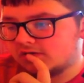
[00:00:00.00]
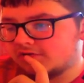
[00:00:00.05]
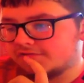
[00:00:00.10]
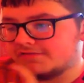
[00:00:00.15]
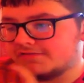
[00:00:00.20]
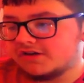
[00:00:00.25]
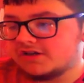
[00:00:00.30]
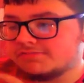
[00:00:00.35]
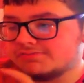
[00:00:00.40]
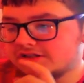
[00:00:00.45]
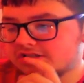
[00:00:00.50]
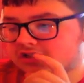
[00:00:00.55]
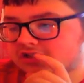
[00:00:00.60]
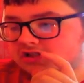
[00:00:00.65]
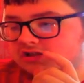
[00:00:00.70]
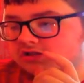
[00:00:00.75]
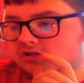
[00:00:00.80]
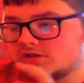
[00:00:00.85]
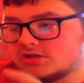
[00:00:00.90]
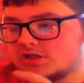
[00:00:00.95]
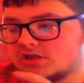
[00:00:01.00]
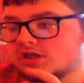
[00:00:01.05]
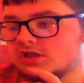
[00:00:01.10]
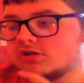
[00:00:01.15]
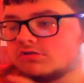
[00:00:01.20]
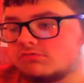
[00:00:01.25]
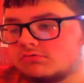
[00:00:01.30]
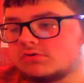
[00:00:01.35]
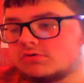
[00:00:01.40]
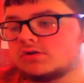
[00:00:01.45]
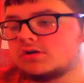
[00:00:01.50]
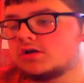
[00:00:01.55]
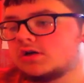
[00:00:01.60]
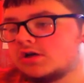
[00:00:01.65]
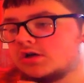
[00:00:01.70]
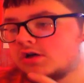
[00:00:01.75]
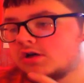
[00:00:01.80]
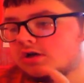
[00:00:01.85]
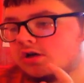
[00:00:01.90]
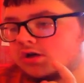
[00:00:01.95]
The first person to
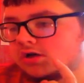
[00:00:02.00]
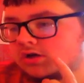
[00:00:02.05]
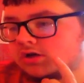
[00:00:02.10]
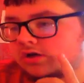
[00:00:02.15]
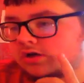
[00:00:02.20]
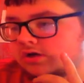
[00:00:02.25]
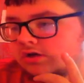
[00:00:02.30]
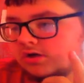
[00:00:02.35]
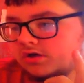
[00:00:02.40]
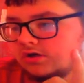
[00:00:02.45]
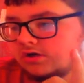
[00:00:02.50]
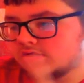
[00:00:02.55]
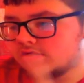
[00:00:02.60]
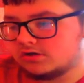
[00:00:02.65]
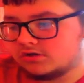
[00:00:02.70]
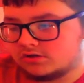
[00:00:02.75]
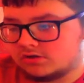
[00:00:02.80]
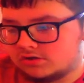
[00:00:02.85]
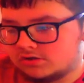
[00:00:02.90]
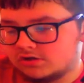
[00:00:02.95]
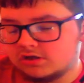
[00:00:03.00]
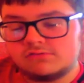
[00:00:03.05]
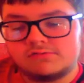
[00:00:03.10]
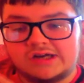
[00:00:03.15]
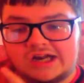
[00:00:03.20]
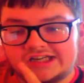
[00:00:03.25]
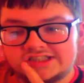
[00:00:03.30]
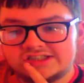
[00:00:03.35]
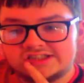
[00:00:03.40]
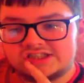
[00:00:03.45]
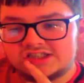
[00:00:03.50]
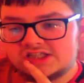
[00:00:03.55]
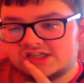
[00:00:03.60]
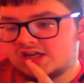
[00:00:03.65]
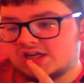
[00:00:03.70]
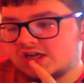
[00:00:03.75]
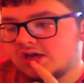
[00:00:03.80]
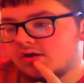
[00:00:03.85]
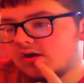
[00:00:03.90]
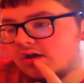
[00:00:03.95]
do that
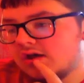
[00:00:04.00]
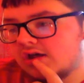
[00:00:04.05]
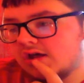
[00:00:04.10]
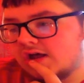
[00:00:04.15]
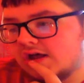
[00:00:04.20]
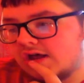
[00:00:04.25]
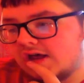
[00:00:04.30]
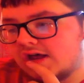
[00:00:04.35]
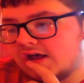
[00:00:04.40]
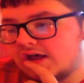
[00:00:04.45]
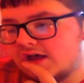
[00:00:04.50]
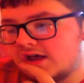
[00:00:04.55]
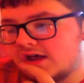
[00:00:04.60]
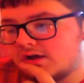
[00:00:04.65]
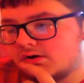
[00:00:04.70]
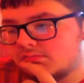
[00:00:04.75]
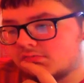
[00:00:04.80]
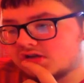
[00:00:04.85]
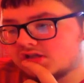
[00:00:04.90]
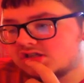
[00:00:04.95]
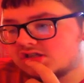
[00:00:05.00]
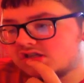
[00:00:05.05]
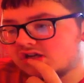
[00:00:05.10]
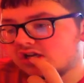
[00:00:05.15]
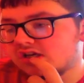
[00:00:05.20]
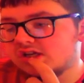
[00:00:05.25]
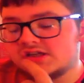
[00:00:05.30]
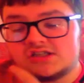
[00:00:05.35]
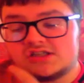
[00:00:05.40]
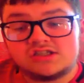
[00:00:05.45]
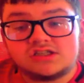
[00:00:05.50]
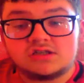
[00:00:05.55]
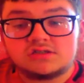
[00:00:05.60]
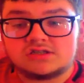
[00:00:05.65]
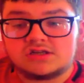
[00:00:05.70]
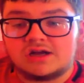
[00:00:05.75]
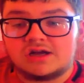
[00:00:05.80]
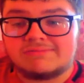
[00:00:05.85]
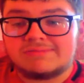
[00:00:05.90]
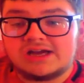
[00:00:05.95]
was Ole Gunnar
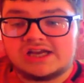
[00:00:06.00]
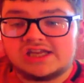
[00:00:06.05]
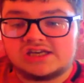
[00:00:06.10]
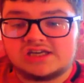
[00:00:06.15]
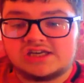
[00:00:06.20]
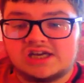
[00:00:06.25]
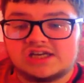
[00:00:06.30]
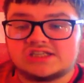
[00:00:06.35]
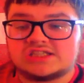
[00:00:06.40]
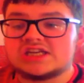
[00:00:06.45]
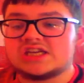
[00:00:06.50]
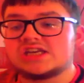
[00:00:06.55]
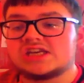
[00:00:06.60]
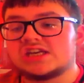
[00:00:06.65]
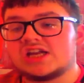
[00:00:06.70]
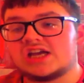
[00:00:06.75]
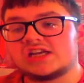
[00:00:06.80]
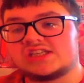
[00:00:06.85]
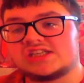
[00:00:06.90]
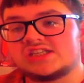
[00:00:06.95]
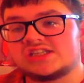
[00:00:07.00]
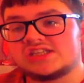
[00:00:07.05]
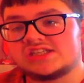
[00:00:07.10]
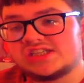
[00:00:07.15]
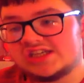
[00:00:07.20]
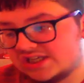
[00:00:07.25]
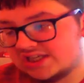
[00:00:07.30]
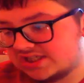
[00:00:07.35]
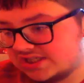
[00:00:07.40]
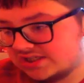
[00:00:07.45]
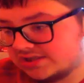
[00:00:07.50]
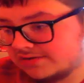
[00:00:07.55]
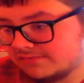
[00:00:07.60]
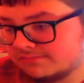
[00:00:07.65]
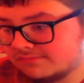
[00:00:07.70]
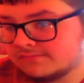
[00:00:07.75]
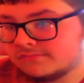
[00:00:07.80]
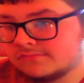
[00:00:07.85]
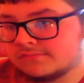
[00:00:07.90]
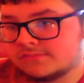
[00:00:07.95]
Solskjaer back in 1996.
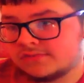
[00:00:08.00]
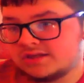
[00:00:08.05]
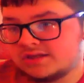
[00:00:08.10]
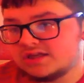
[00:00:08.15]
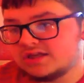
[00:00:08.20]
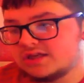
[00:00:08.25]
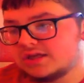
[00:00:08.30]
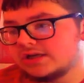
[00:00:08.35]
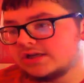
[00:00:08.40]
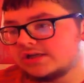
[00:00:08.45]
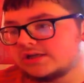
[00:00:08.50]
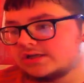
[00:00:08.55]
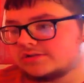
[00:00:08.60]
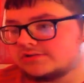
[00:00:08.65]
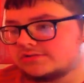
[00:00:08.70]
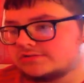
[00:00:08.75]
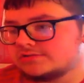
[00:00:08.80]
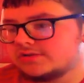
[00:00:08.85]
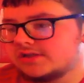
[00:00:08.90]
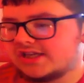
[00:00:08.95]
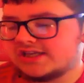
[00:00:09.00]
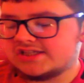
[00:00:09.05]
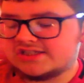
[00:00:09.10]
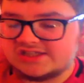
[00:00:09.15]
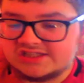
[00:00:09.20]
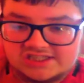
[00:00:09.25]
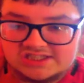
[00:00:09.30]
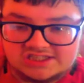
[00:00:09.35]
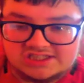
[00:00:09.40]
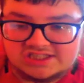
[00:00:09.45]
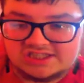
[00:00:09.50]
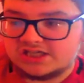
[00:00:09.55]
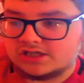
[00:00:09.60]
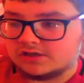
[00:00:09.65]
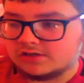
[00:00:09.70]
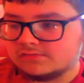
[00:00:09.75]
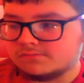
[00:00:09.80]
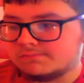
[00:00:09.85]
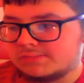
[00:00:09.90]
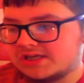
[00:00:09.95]
Leicester City
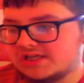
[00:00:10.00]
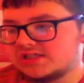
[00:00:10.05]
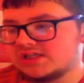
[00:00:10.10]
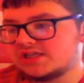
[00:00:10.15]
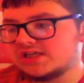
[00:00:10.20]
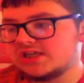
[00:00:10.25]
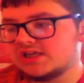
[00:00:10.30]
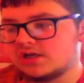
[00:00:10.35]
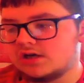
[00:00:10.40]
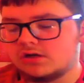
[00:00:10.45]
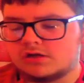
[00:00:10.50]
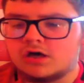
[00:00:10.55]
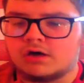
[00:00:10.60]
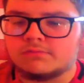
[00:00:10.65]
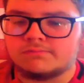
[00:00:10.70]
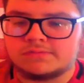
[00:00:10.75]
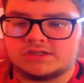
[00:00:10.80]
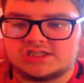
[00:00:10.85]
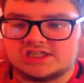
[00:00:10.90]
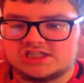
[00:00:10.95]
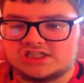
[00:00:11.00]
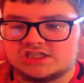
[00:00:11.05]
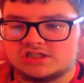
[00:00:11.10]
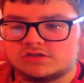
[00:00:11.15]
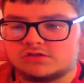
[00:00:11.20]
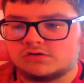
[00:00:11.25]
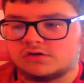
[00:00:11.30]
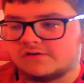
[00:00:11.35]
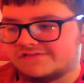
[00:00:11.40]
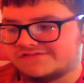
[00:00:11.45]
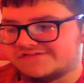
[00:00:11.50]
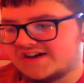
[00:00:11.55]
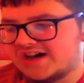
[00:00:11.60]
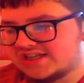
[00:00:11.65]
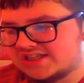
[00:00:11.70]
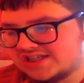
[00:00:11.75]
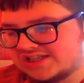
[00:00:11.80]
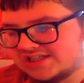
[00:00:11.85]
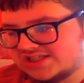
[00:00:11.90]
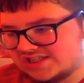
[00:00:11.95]
unbeaten in all competitions so
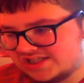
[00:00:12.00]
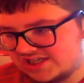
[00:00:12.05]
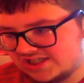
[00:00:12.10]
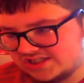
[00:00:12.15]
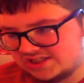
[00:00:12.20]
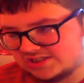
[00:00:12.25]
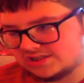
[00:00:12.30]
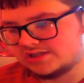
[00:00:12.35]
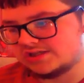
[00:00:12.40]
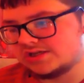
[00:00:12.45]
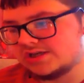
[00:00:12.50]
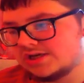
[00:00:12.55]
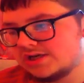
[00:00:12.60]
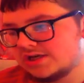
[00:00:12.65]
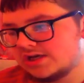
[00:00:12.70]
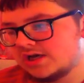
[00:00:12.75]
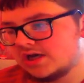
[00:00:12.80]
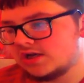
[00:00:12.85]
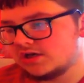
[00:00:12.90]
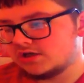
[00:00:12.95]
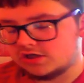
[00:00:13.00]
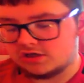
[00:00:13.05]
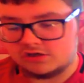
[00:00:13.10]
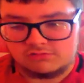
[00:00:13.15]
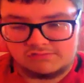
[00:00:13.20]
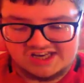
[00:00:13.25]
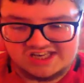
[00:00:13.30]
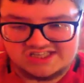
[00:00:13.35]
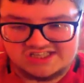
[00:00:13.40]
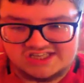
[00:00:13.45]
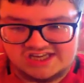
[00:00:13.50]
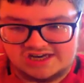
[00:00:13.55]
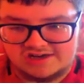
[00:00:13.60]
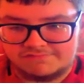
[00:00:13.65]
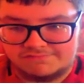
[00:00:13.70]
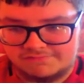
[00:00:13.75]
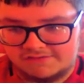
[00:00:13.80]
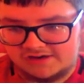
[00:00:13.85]
far this season, 2 wins and